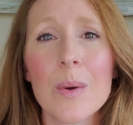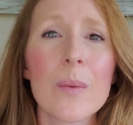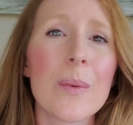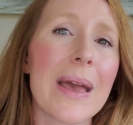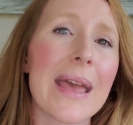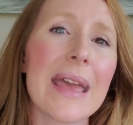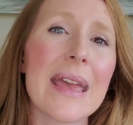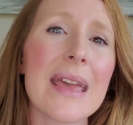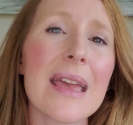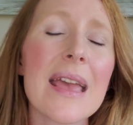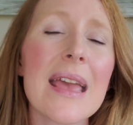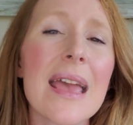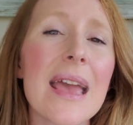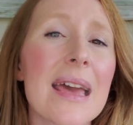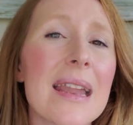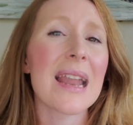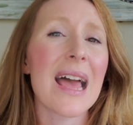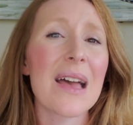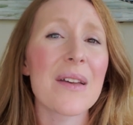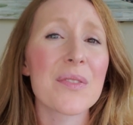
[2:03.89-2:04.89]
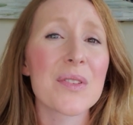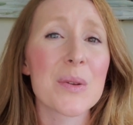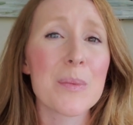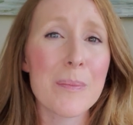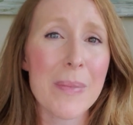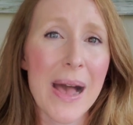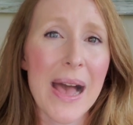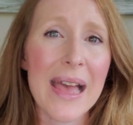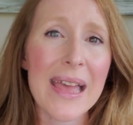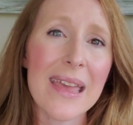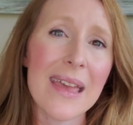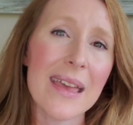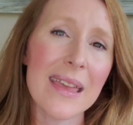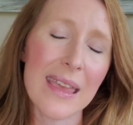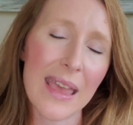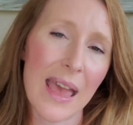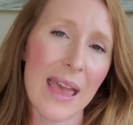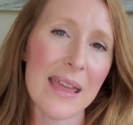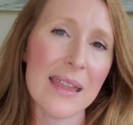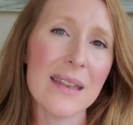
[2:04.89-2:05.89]
away and have to buy
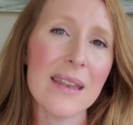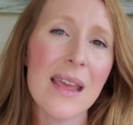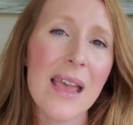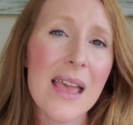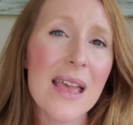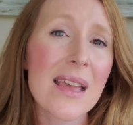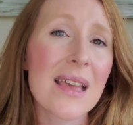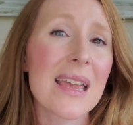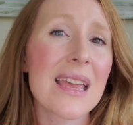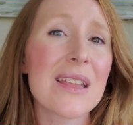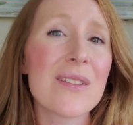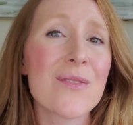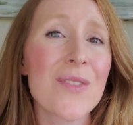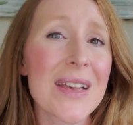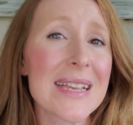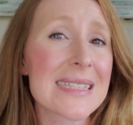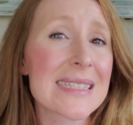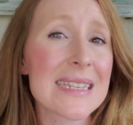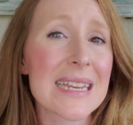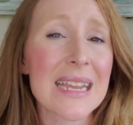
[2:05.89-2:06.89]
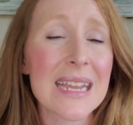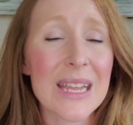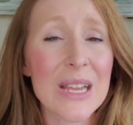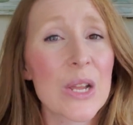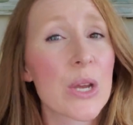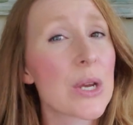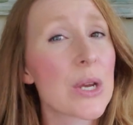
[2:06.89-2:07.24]
again. Investing in